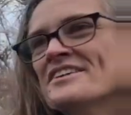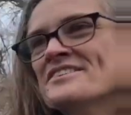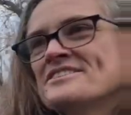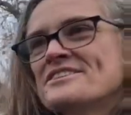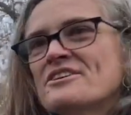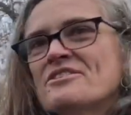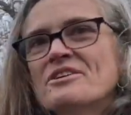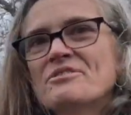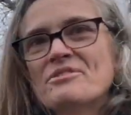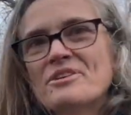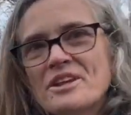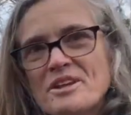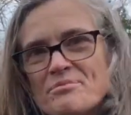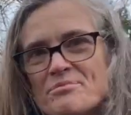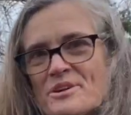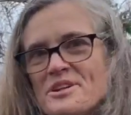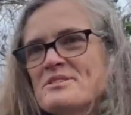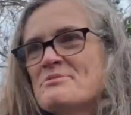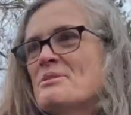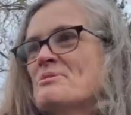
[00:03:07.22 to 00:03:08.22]
So it really
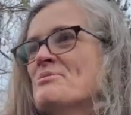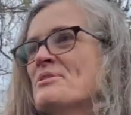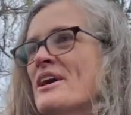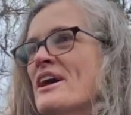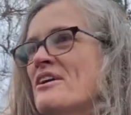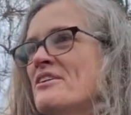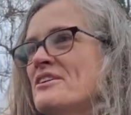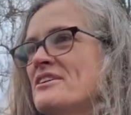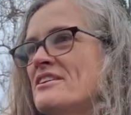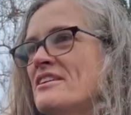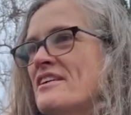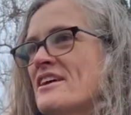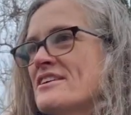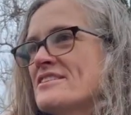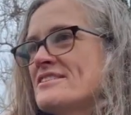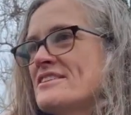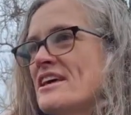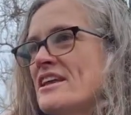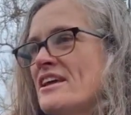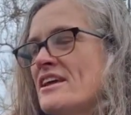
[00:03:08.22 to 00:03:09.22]
brings people out into that
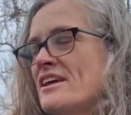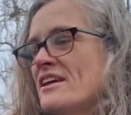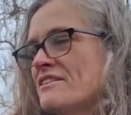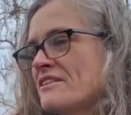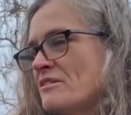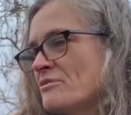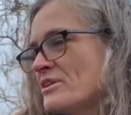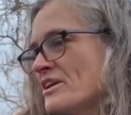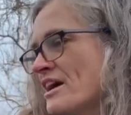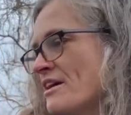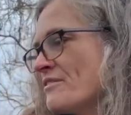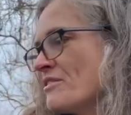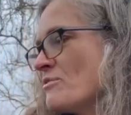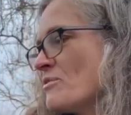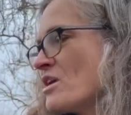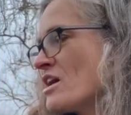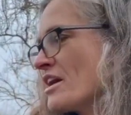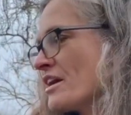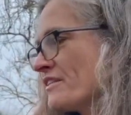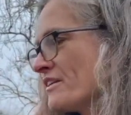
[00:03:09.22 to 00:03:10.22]
setting, and then we'll have a
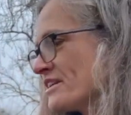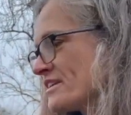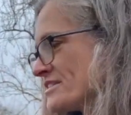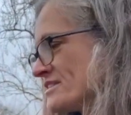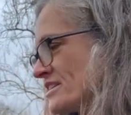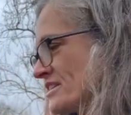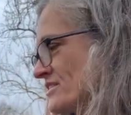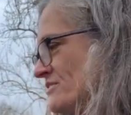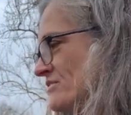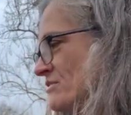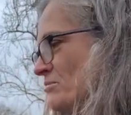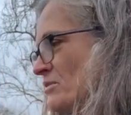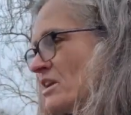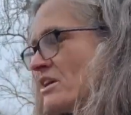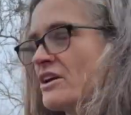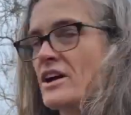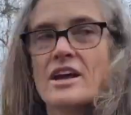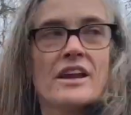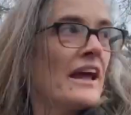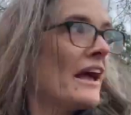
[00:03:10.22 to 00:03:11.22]
walk that extends from
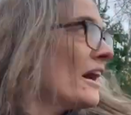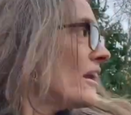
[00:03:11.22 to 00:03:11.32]
there, kind